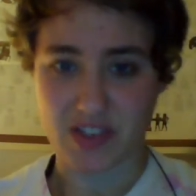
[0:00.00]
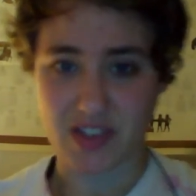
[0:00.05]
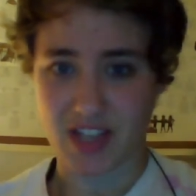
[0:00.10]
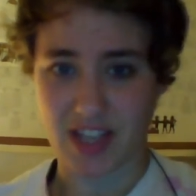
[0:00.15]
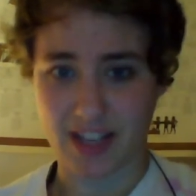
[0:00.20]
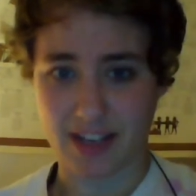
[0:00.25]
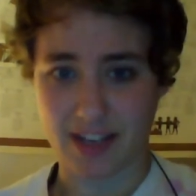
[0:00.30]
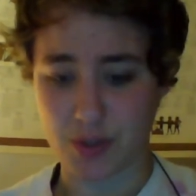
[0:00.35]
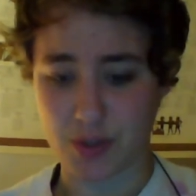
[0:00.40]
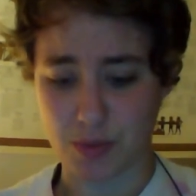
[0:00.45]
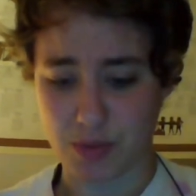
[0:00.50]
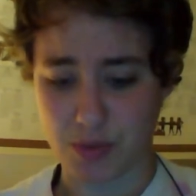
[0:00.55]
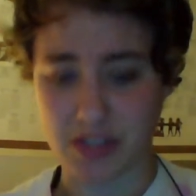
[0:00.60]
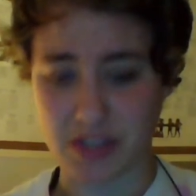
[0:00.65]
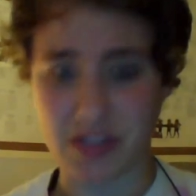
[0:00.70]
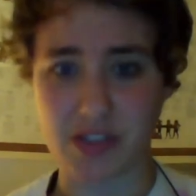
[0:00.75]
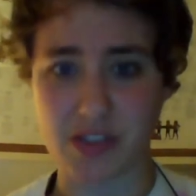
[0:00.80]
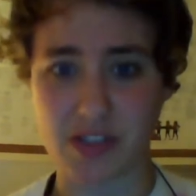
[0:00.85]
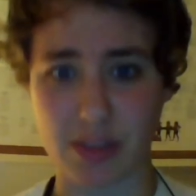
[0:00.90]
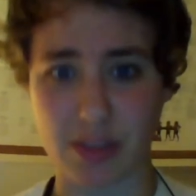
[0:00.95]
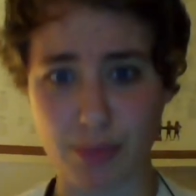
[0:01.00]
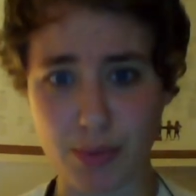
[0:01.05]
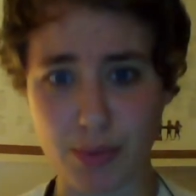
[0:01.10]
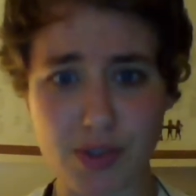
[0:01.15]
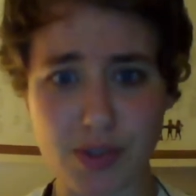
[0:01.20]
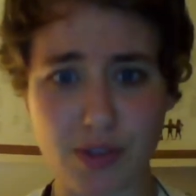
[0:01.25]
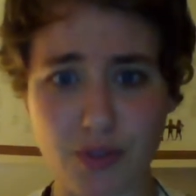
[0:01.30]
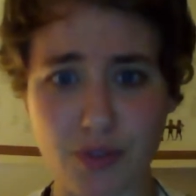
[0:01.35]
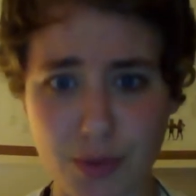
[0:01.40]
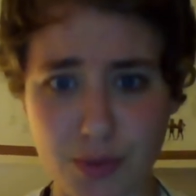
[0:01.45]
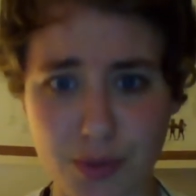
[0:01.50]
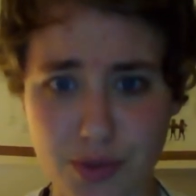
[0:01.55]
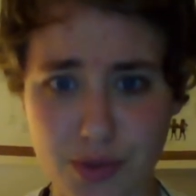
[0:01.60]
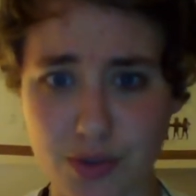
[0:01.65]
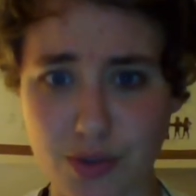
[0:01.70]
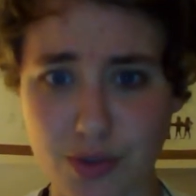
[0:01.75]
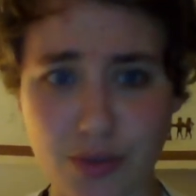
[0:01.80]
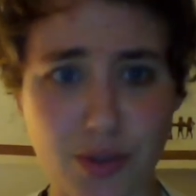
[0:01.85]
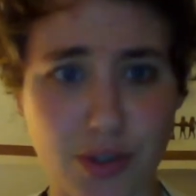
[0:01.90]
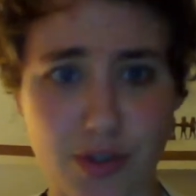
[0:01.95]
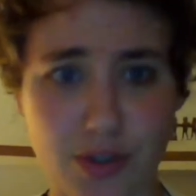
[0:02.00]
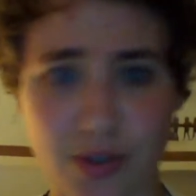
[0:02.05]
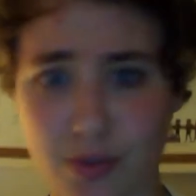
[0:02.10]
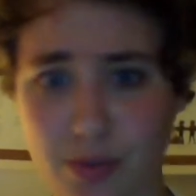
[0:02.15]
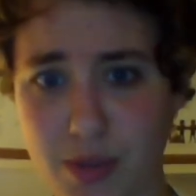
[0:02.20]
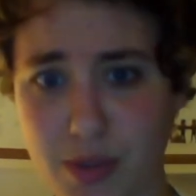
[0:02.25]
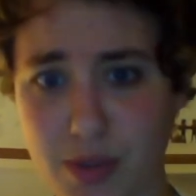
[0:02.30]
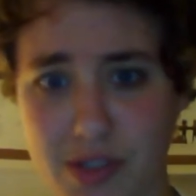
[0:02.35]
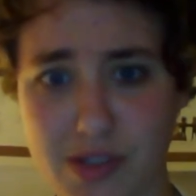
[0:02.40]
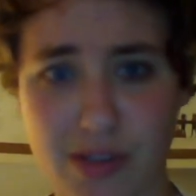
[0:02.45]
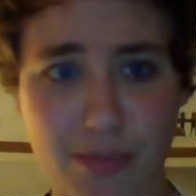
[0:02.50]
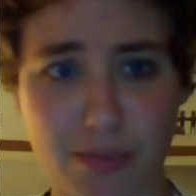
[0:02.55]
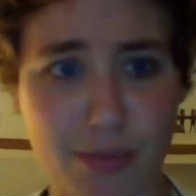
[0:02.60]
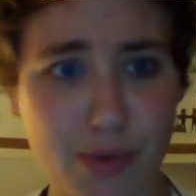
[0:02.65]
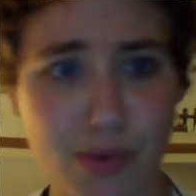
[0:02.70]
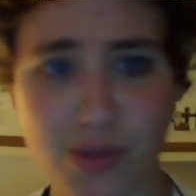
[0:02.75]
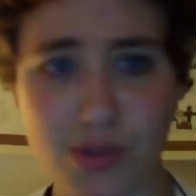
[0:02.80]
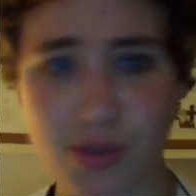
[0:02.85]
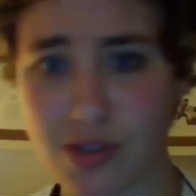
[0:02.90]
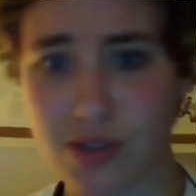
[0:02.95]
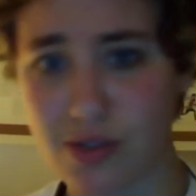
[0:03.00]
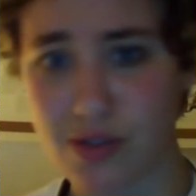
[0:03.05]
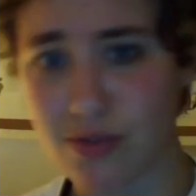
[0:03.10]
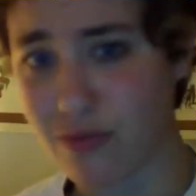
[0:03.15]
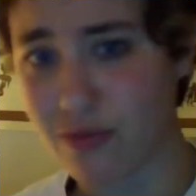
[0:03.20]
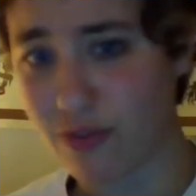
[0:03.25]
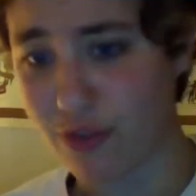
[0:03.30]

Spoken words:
this thing gives you tons of symbols, and if you can interpret the symbols to